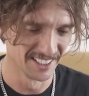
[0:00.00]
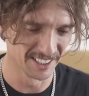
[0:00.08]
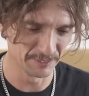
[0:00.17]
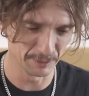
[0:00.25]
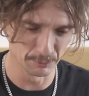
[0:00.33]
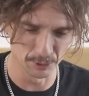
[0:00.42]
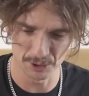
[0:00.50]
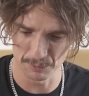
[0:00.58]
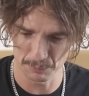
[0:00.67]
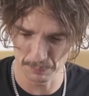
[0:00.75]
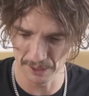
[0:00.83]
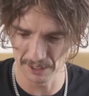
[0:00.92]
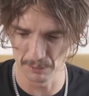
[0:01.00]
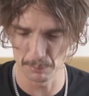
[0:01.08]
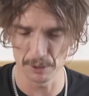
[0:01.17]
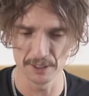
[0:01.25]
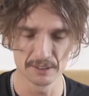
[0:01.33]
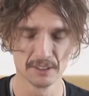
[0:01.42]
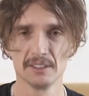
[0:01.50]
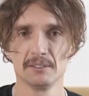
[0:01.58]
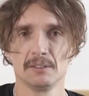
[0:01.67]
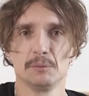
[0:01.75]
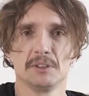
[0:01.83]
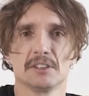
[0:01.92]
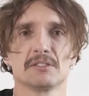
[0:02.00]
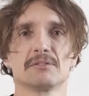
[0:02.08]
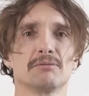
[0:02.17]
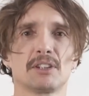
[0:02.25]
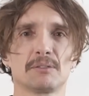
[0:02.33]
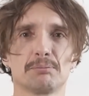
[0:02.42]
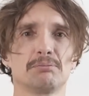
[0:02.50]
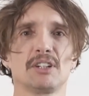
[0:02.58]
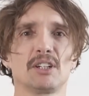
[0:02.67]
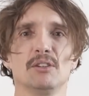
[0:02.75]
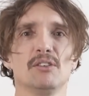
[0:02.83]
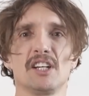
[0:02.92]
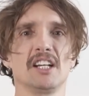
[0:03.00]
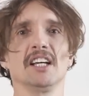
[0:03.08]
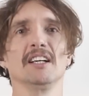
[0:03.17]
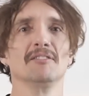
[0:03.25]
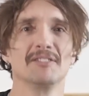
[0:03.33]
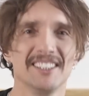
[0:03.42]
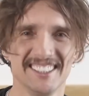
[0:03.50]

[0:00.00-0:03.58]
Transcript: And I think Roy Thomas Baker replied, well, we just recorded it.